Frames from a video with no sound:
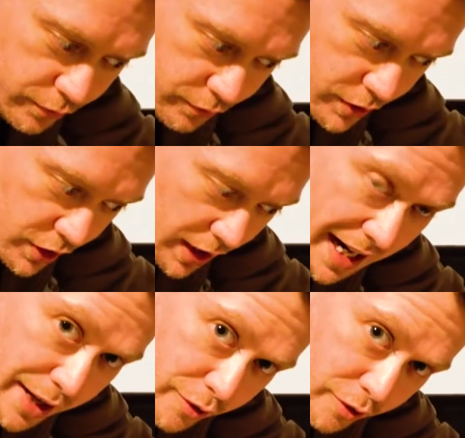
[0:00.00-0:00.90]
there's
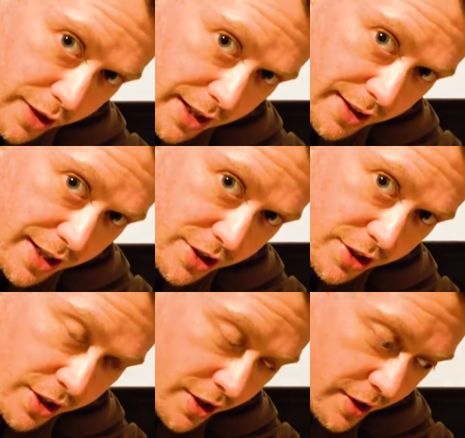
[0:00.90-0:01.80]
life in
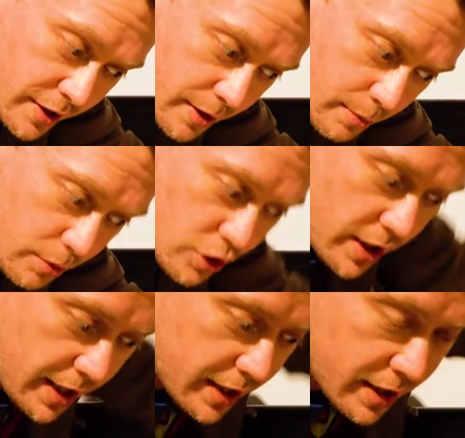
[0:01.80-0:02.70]
this
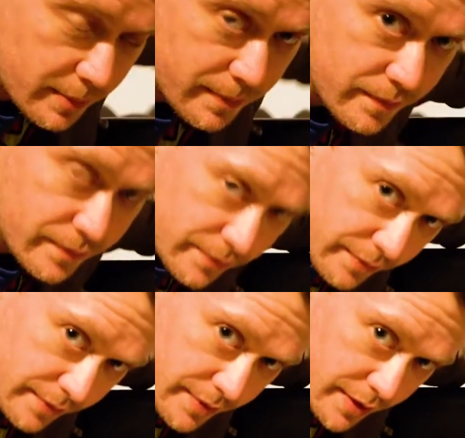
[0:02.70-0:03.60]
machine
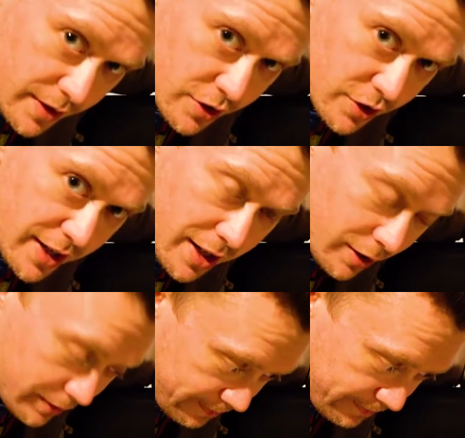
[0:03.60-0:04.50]
still.
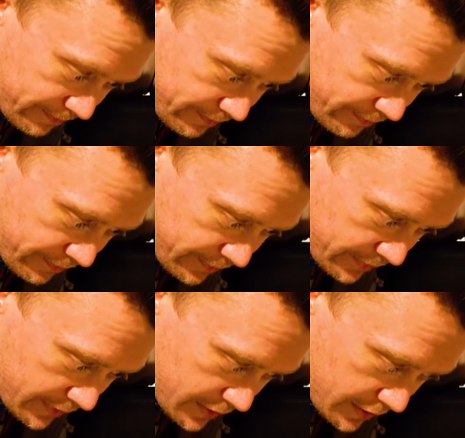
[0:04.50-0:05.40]

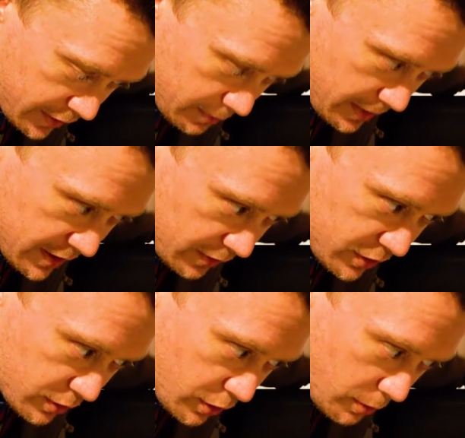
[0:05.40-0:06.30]
And it means I've
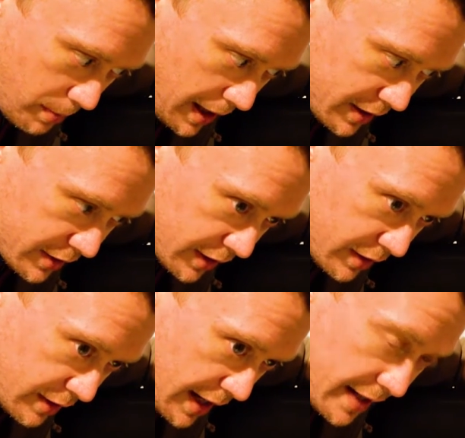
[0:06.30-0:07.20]
still got a Mac to
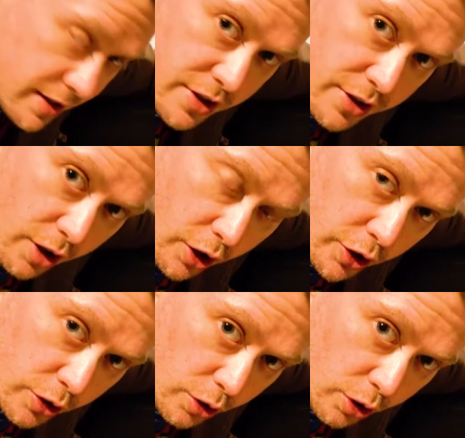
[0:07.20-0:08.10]
edit on
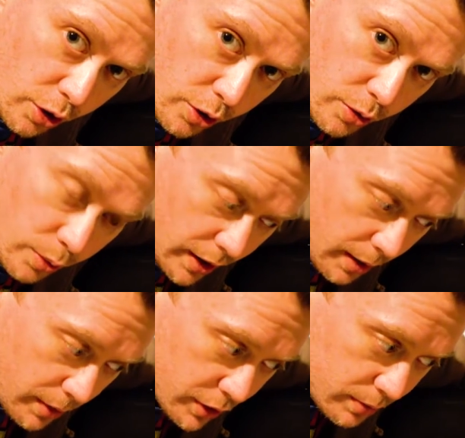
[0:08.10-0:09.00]
the go when
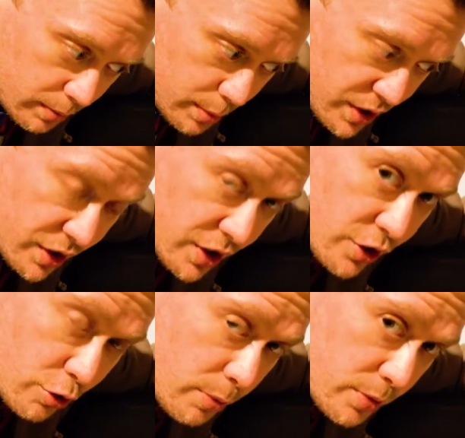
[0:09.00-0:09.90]
I'm on business
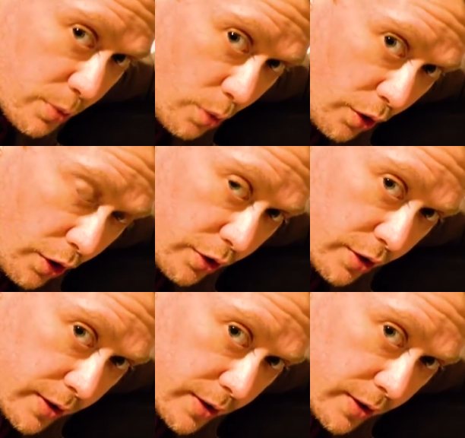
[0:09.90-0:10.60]
trips and whatnot.